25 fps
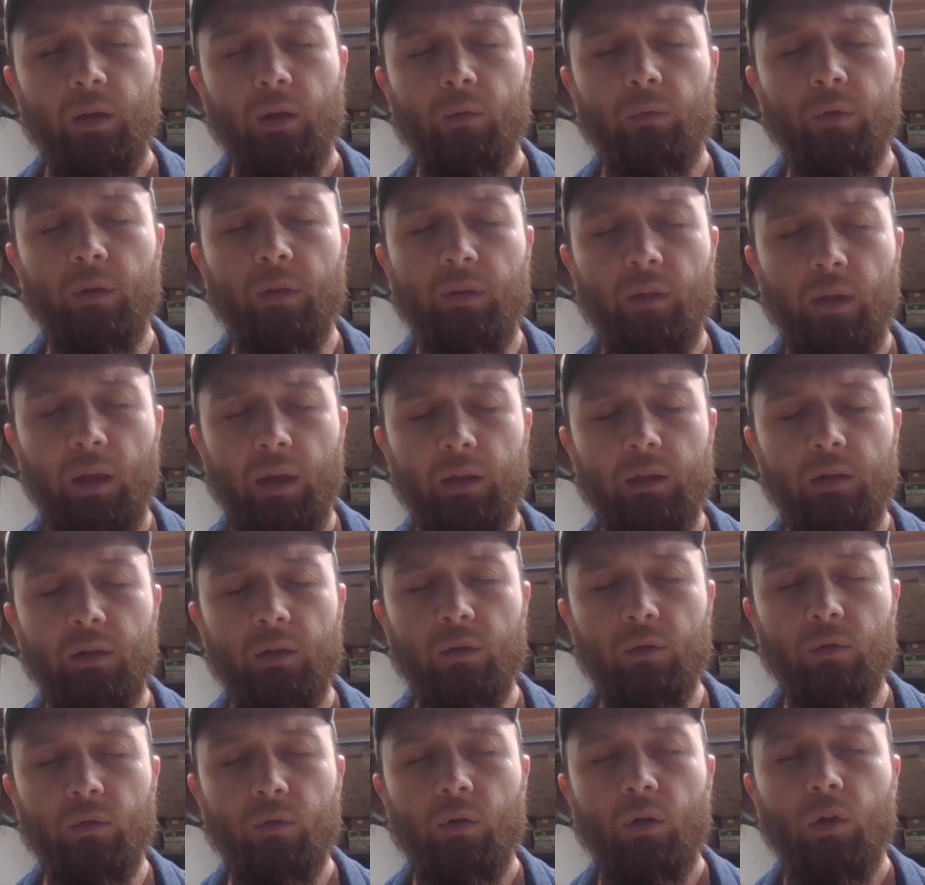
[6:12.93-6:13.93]
We thank
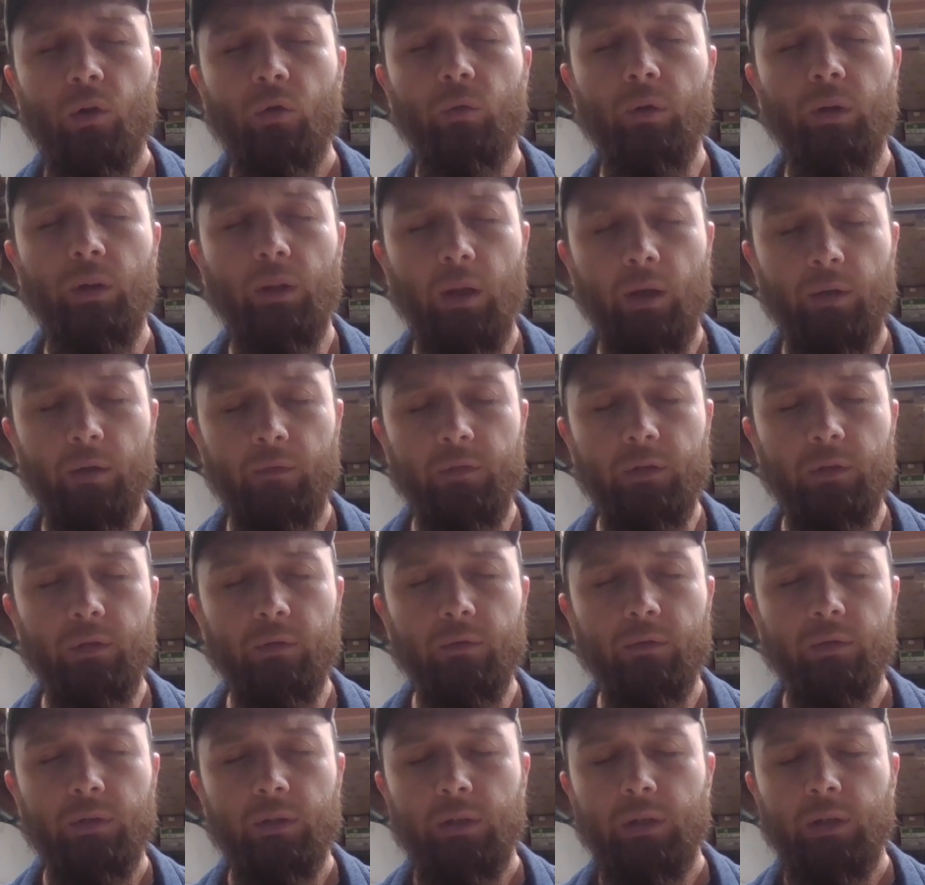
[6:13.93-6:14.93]
you, we love you,
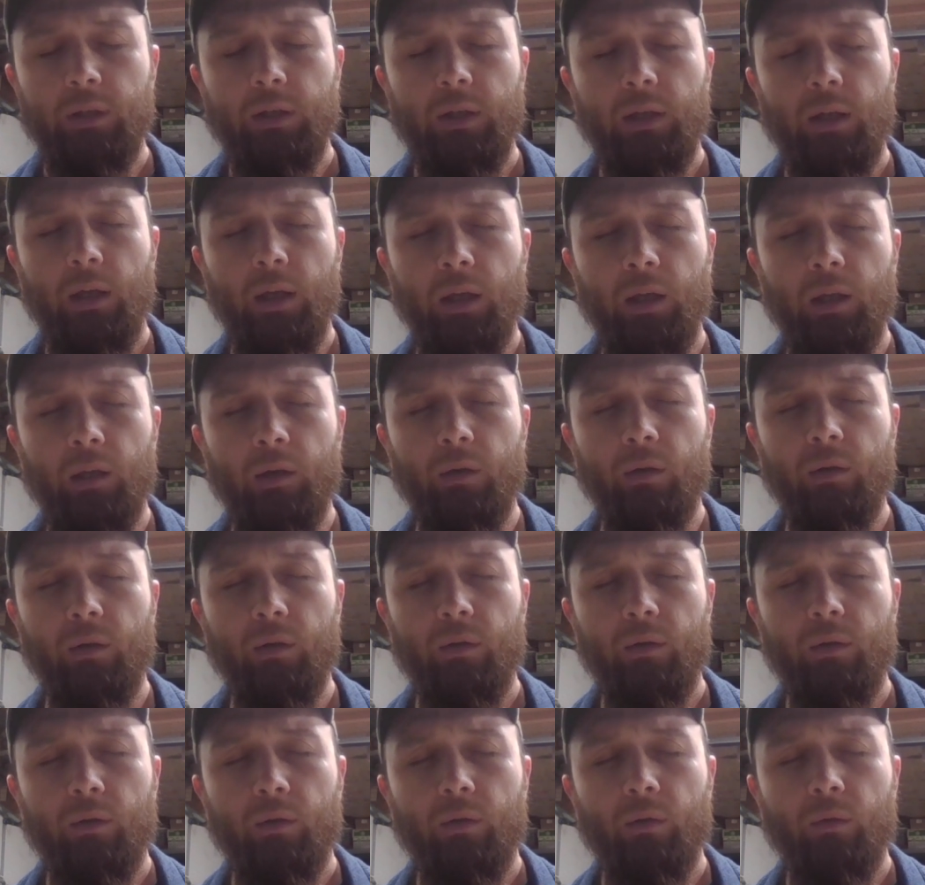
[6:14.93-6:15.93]
and
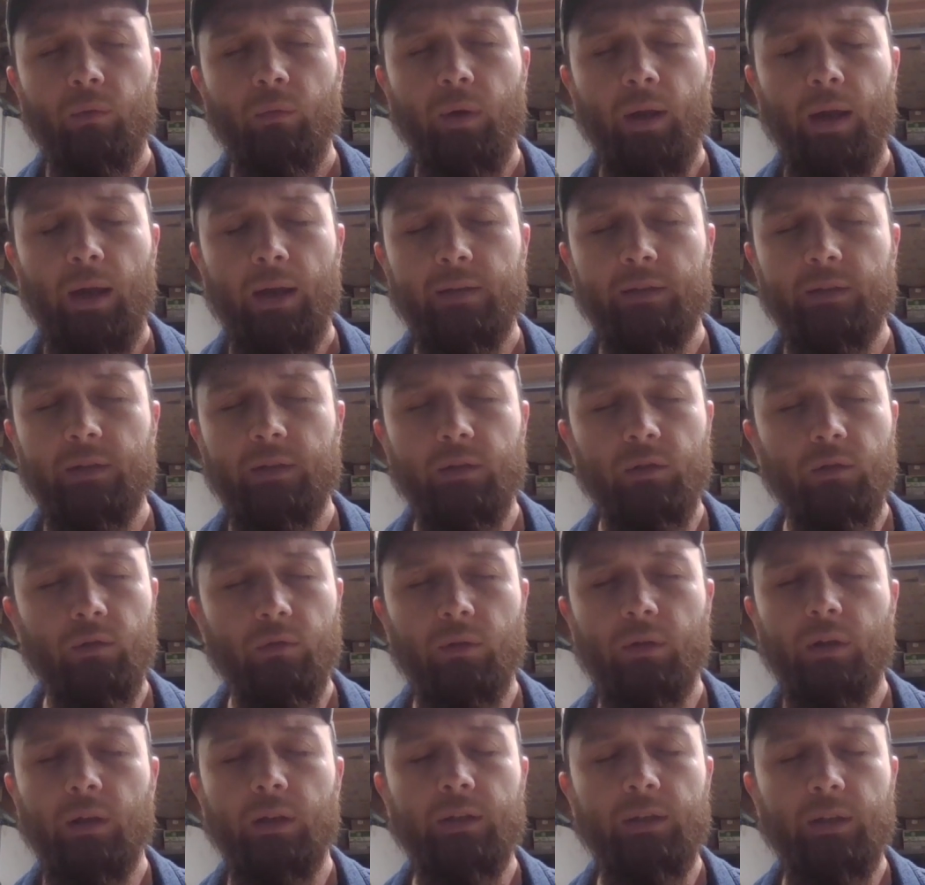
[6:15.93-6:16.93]
we ask that you
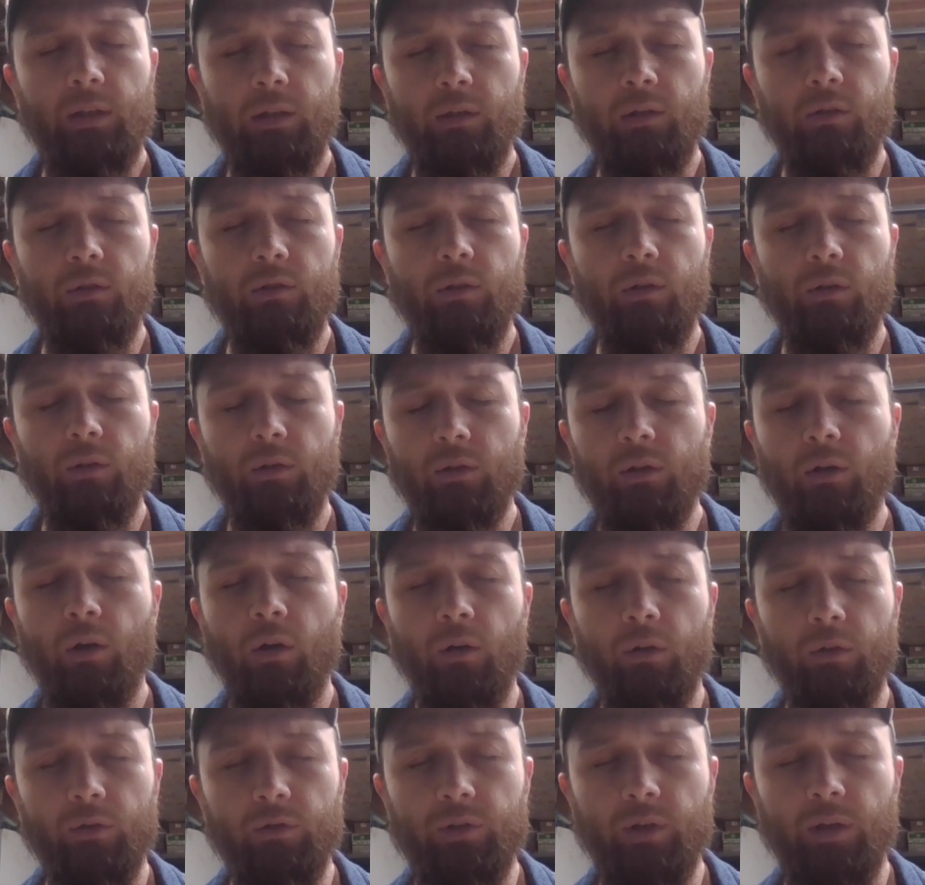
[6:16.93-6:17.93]
continue to
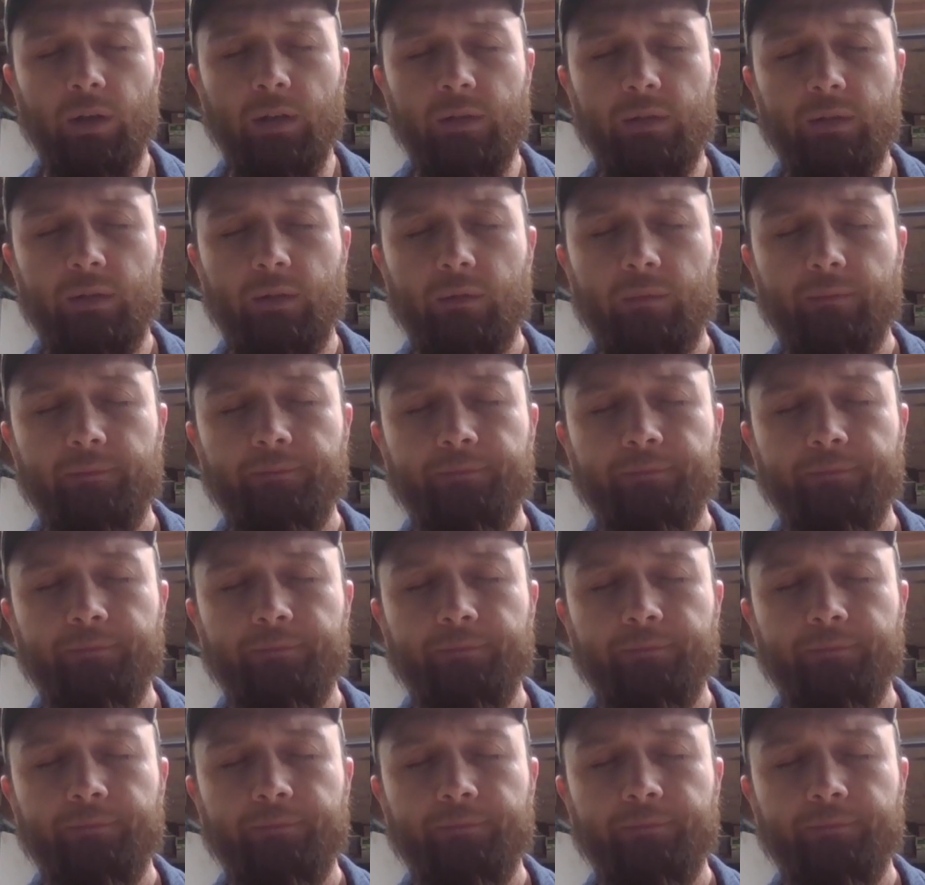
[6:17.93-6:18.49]
encourage us